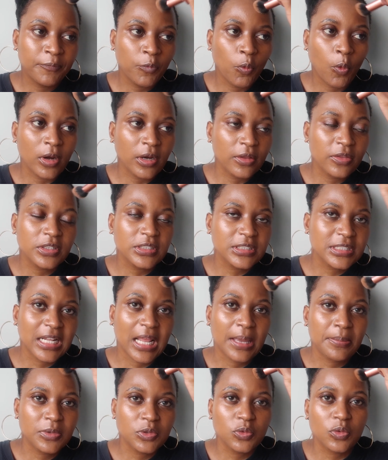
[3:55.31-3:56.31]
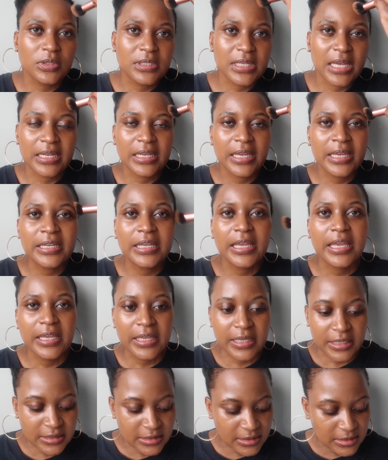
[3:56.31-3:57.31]
One of the disclaimers was that it
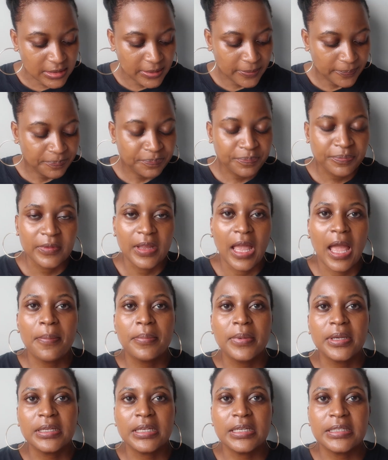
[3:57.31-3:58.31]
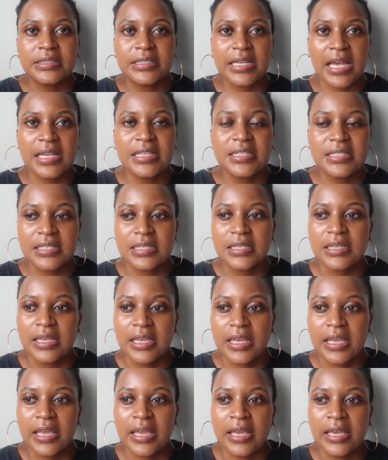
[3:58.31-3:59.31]

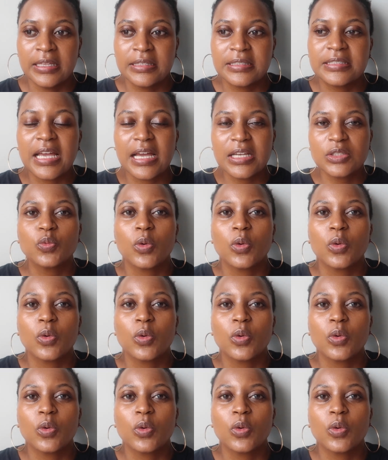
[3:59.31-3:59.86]
does